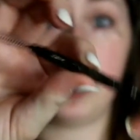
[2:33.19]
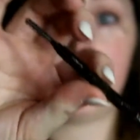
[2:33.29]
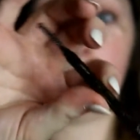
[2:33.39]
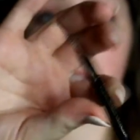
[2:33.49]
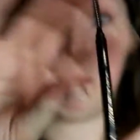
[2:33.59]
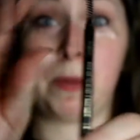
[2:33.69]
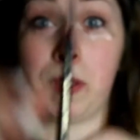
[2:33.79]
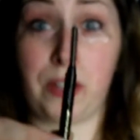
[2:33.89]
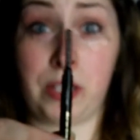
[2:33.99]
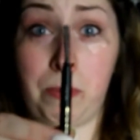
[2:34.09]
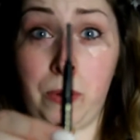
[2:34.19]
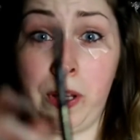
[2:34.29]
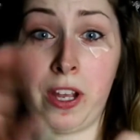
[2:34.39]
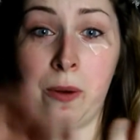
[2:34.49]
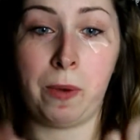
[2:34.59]
So it comes with your
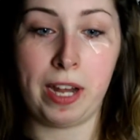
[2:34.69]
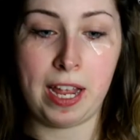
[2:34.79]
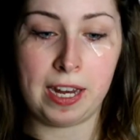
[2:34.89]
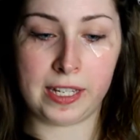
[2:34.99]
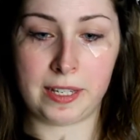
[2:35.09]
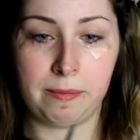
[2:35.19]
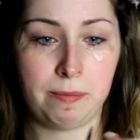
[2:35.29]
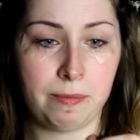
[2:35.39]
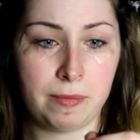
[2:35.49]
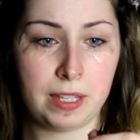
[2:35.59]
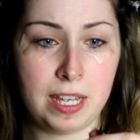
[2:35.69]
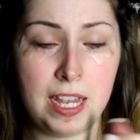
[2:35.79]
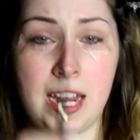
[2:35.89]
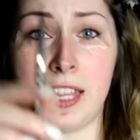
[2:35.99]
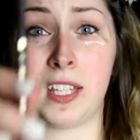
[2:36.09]
spoolie on one end
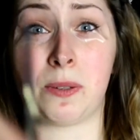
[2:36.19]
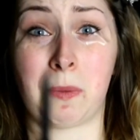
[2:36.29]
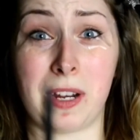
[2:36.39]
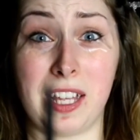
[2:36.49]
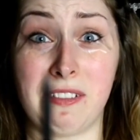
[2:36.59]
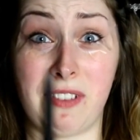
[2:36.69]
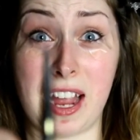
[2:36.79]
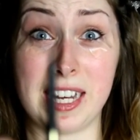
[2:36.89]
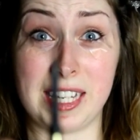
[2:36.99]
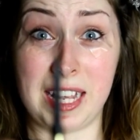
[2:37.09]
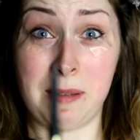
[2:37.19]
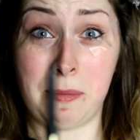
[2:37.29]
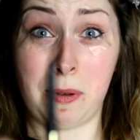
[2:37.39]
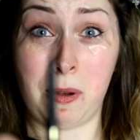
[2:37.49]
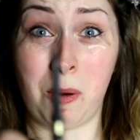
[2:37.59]
and this really fine tip,
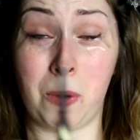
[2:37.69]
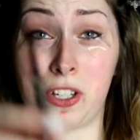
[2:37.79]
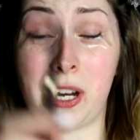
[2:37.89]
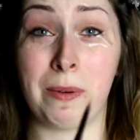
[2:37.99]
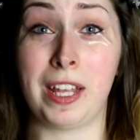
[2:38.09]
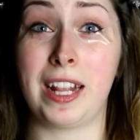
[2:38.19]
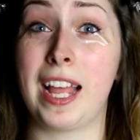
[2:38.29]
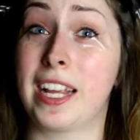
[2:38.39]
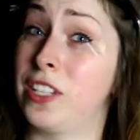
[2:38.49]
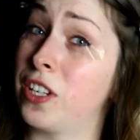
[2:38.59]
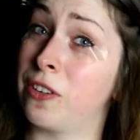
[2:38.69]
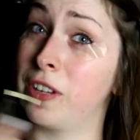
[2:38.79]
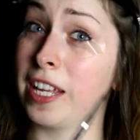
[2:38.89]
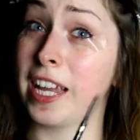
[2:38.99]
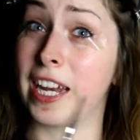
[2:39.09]
which I really like. You can
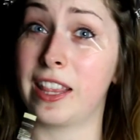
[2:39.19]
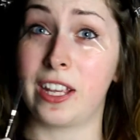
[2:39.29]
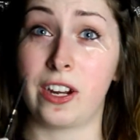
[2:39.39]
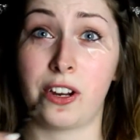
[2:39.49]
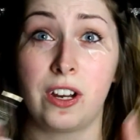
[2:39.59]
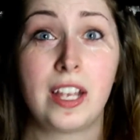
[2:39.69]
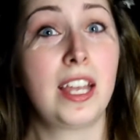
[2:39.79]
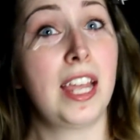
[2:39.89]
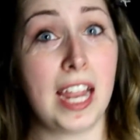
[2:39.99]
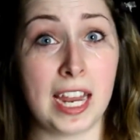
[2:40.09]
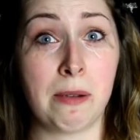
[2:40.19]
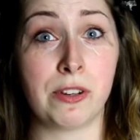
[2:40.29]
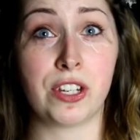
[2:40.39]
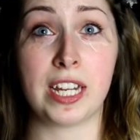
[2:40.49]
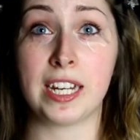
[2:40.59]
really get in there and get
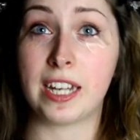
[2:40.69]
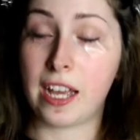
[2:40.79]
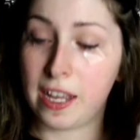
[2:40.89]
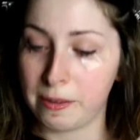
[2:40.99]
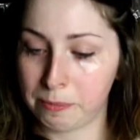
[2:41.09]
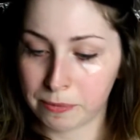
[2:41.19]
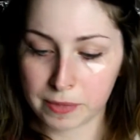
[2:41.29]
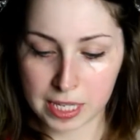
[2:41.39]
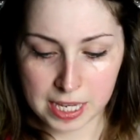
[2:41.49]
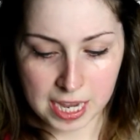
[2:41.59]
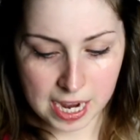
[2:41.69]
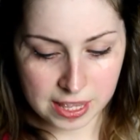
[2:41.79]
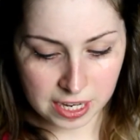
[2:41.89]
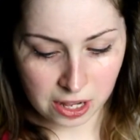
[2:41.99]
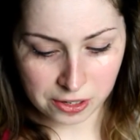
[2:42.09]
what you need done.
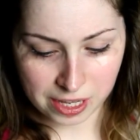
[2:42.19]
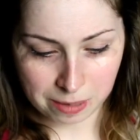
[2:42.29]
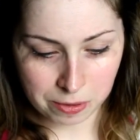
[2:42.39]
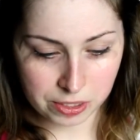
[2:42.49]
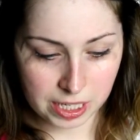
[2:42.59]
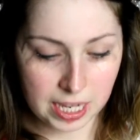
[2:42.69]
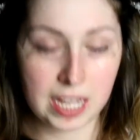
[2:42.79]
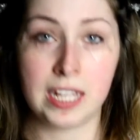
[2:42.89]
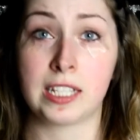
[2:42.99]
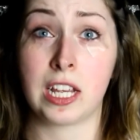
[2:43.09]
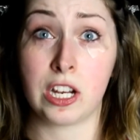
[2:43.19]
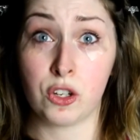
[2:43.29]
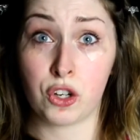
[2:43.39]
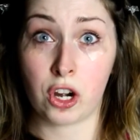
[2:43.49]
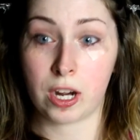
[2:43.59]
And the color that I'm using is
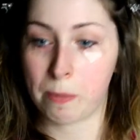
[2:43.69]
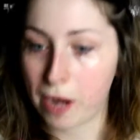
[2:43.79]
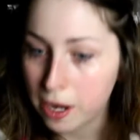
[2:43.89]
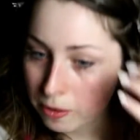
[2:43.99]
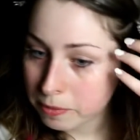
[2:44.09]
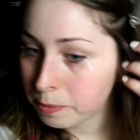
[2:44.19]
dark brown.